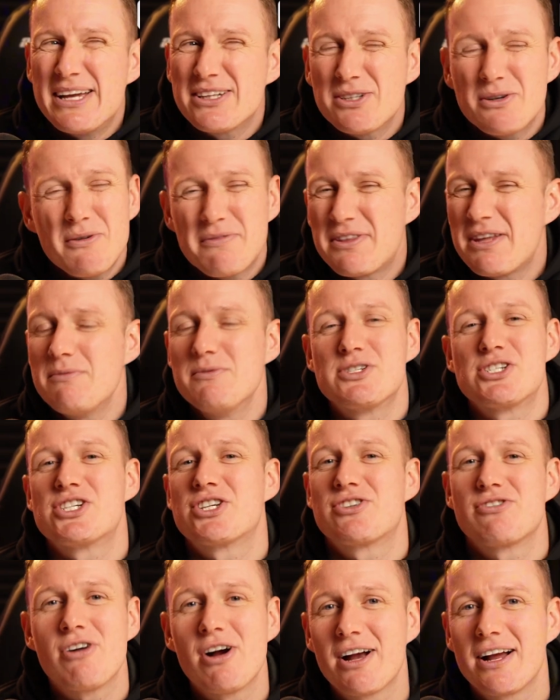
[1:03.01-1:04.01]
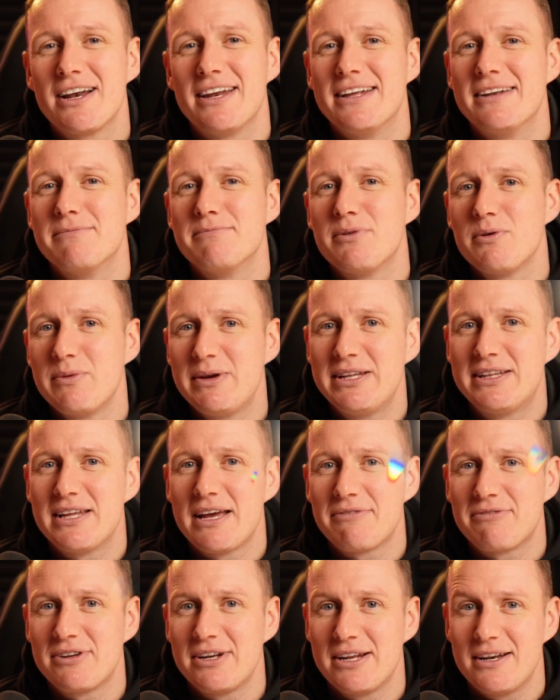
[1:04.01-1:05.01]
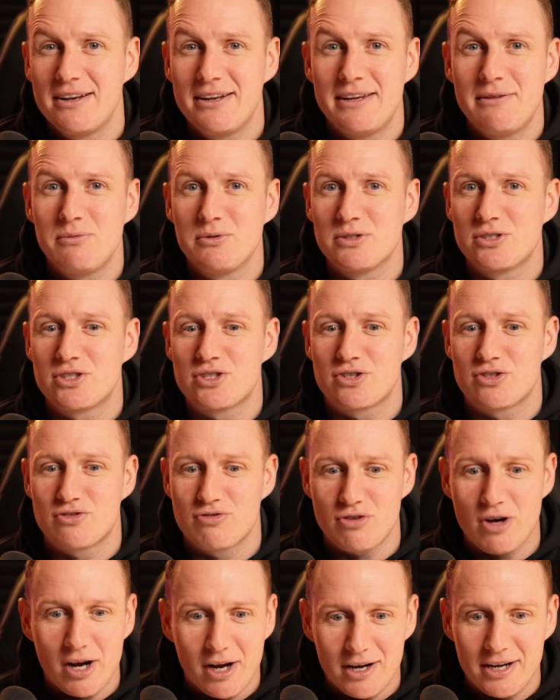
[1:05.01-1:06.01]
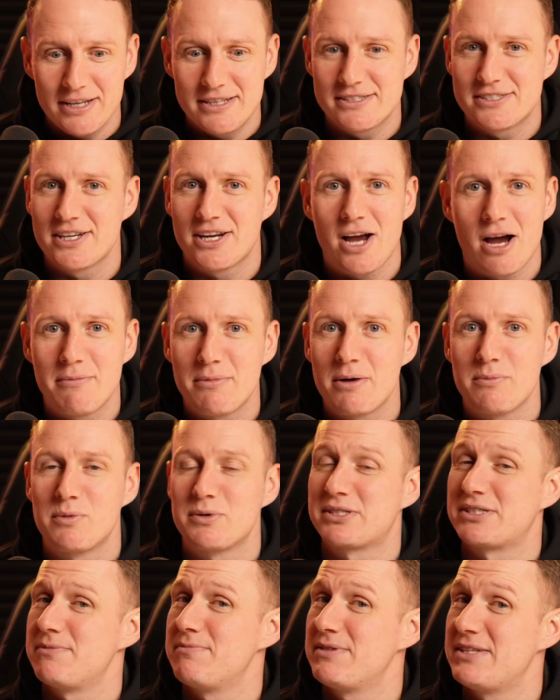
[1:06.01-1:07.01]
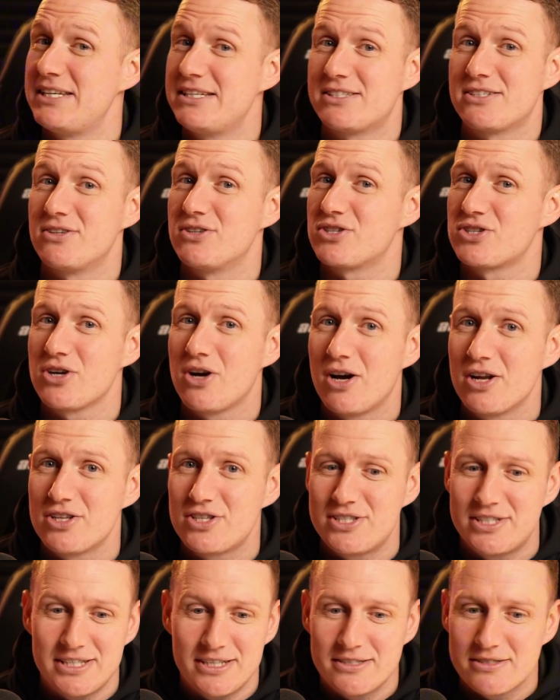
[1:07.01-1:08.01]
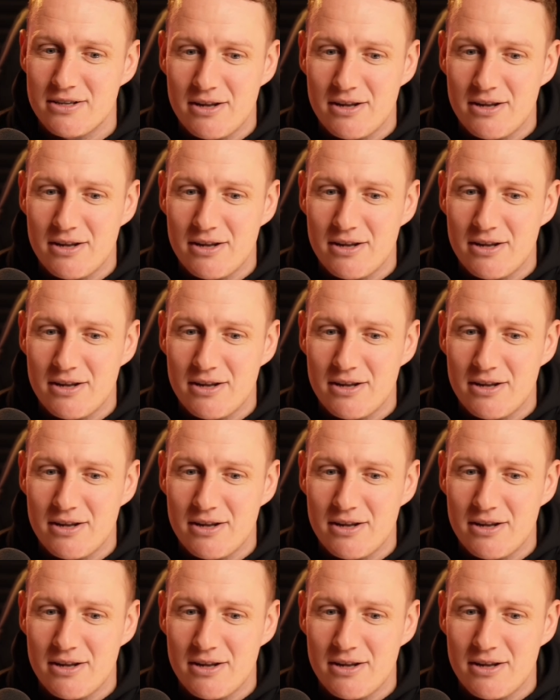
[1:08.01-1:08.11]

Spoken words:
I don't know if they were struggling, but we definitely was struggling to come up with some decent chances.